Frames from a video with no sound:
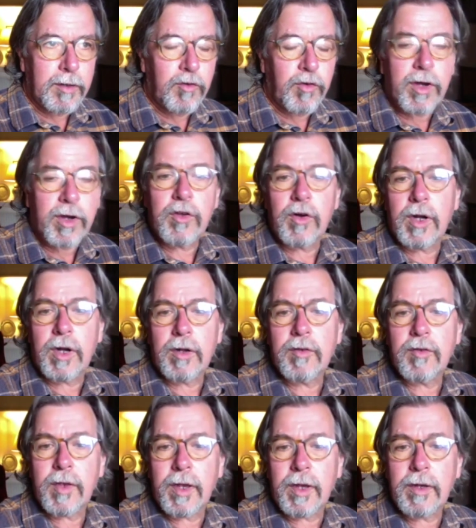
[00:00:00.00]
tractor
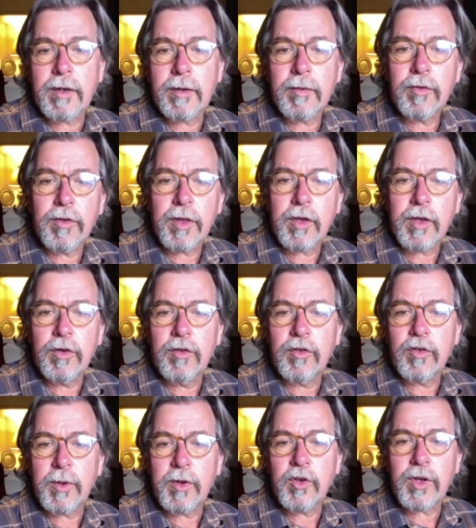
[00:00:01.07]
outside so they could
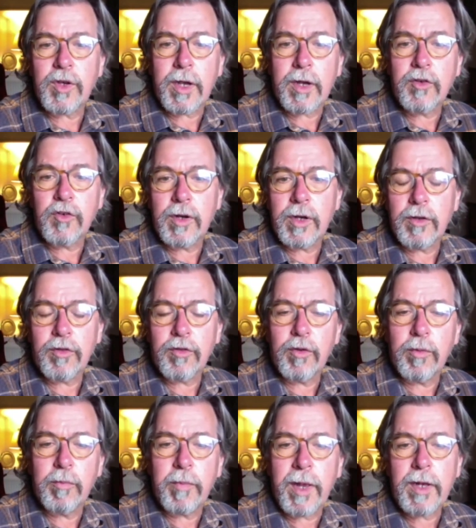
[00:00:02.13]
switch actually to
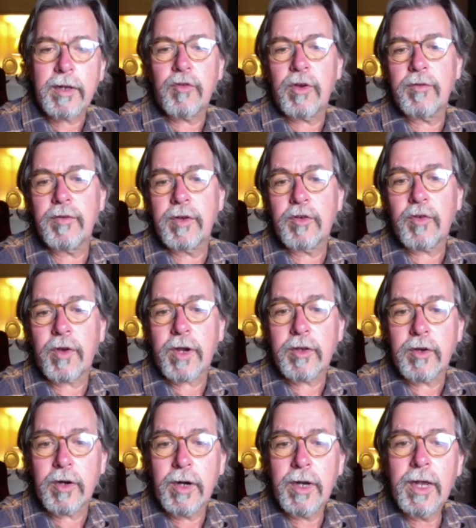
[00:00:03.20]
a belt-driven
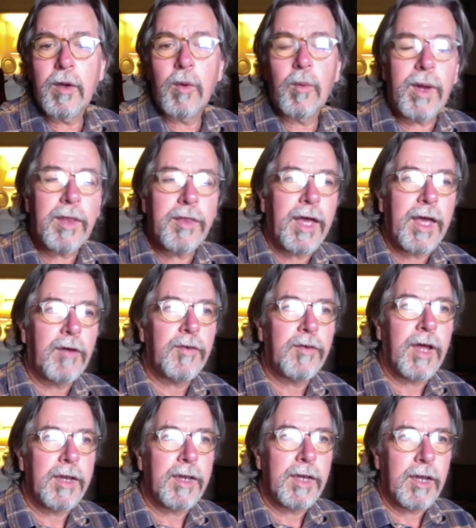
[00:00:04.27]
tractor when they haven't
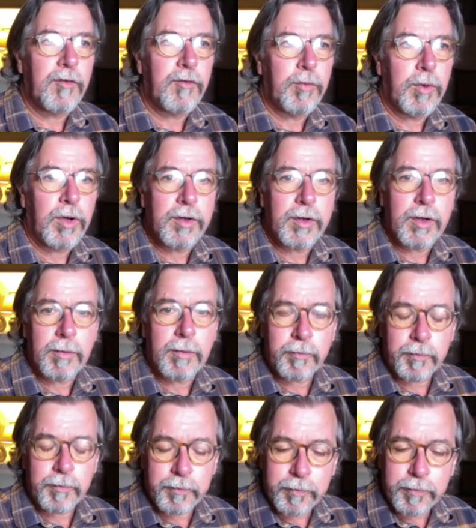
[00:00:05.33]
had enough water,
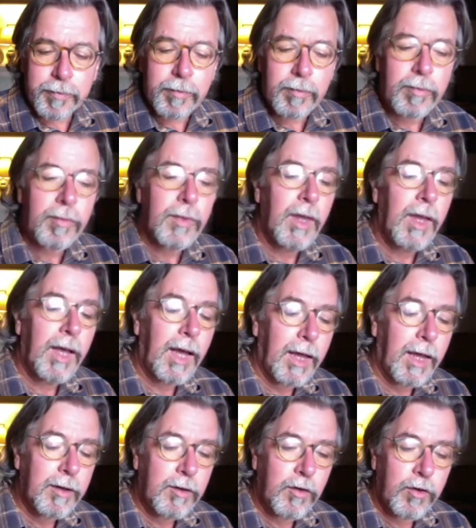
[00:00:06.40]

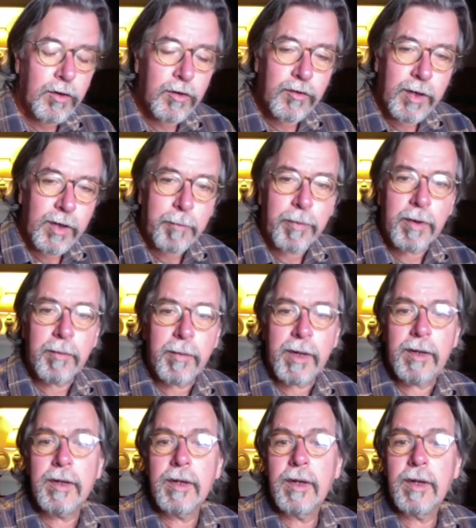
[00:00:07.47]
and to supplement